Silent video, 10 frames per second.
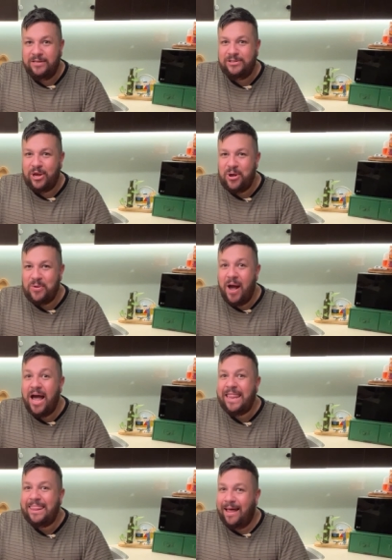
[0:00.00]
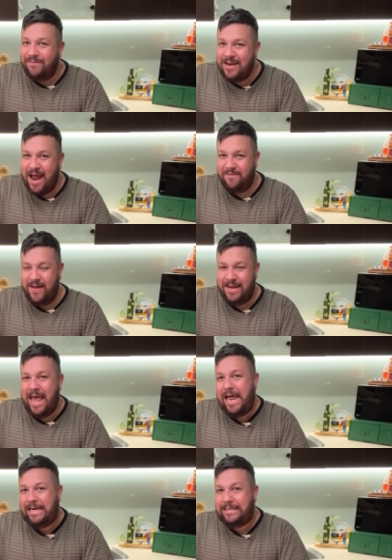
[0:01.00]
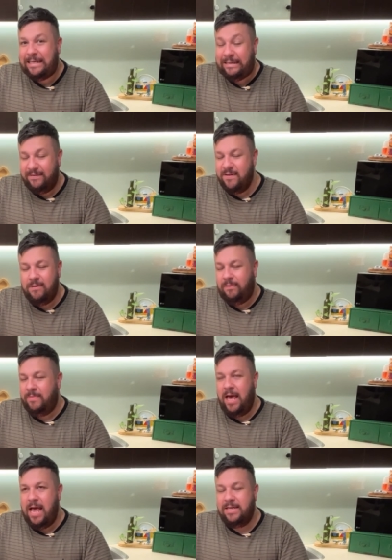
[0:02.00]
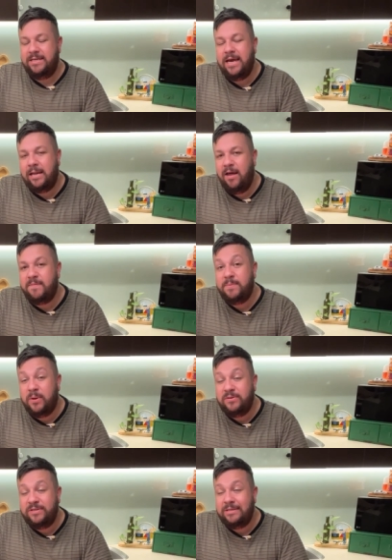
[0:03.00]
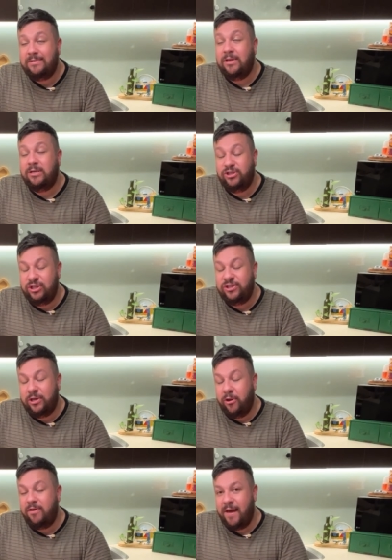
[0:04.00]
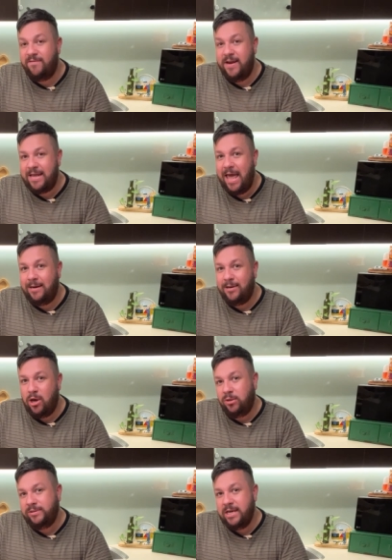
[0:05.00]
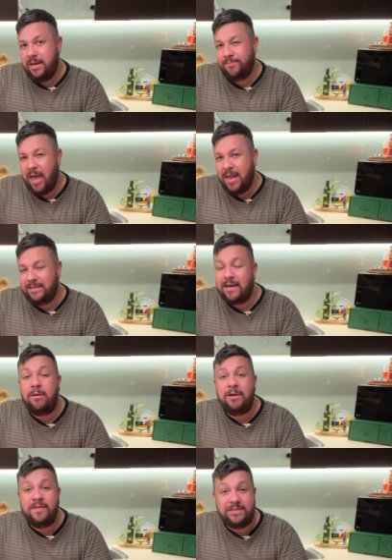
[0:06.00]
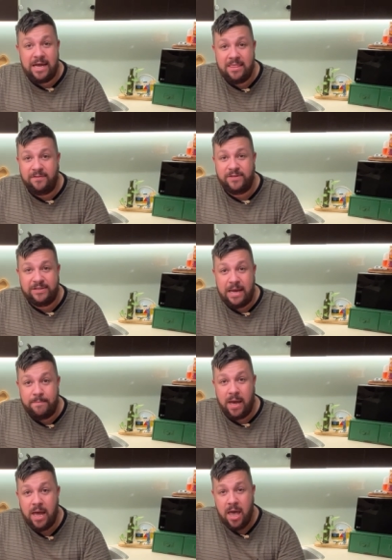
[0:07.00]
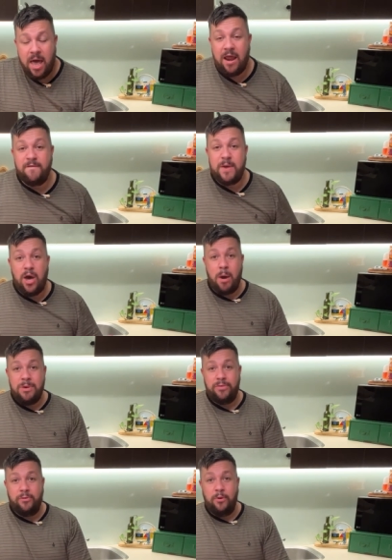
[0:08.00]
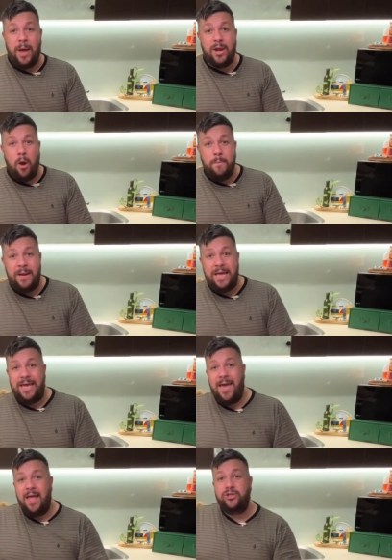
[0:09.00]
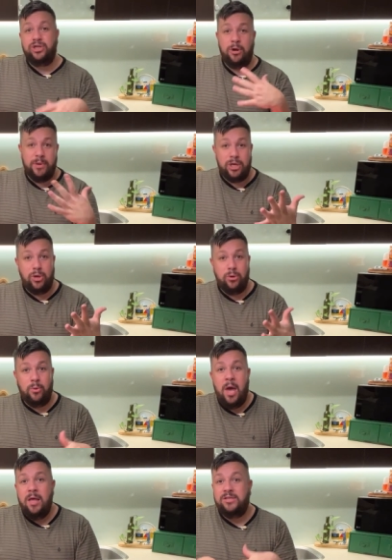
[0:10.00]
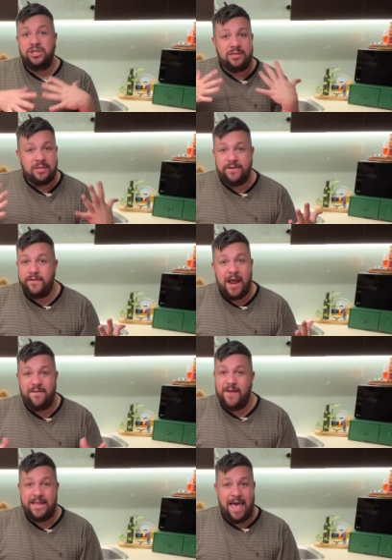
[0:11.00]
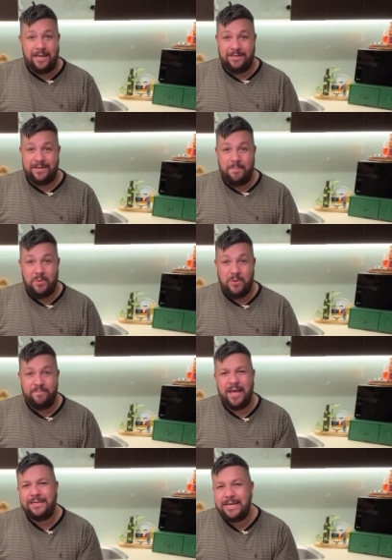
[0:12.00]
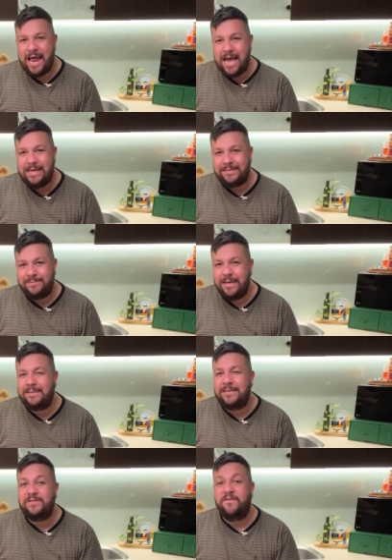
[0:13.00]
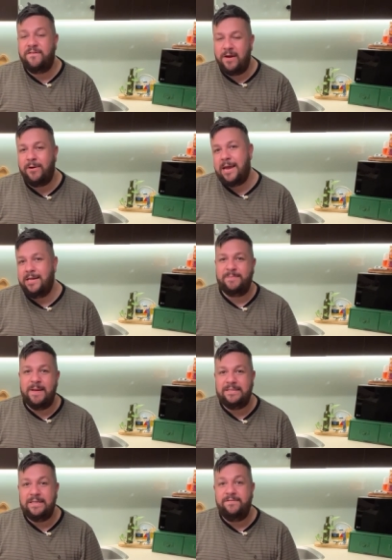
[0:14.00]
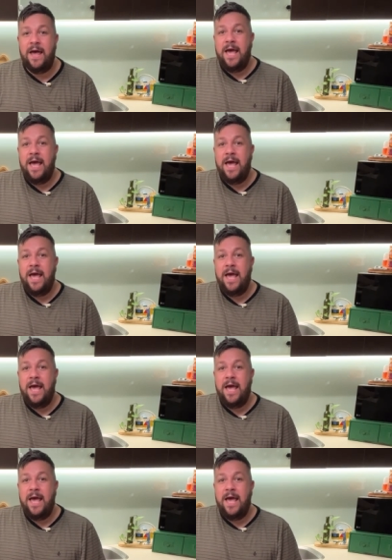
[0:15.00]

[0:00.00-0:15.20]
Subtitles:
So I love an advent calendar. If you can't tell, I've been posting just a lot of advent calendar content, and it's currently the 10th of December. And I've been going through and opening and showing you just the different advent calendars I bought. And today's, it's this very expensive